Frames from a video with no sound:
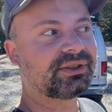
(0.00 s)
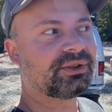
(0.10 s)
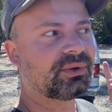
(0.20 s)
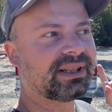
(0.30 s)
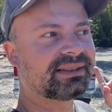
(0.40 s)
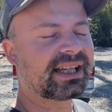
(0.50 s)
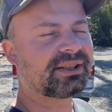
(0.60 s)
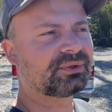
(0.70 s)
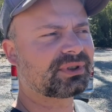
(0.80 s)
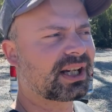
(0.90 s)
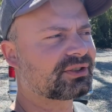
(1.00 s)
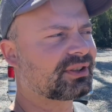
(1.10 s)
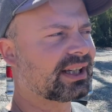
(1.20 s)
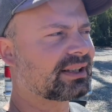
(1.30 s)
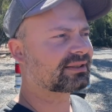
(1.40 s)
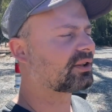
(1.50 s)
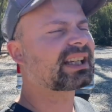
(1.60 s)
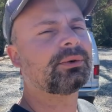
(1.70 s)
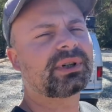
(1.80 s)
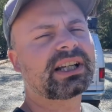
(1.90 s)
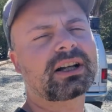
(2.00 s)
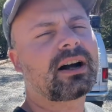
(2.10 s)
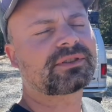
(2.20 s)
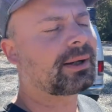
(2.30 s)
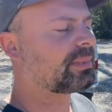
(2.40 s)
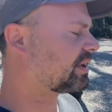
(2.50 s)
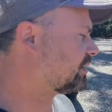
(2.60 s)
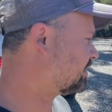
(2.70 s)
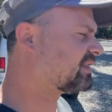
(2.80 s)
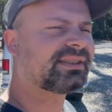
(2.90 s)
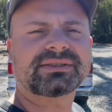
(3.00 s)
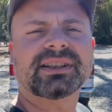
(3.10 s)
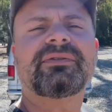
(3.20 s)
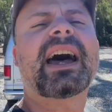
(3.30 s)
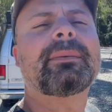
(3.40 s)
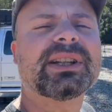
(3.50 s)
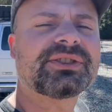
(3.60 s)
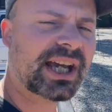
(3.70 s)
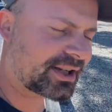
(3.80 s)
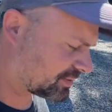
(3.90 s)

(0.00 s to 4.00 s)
you intend to touch legs. Okay, we're getting off topic here. This is a family channel.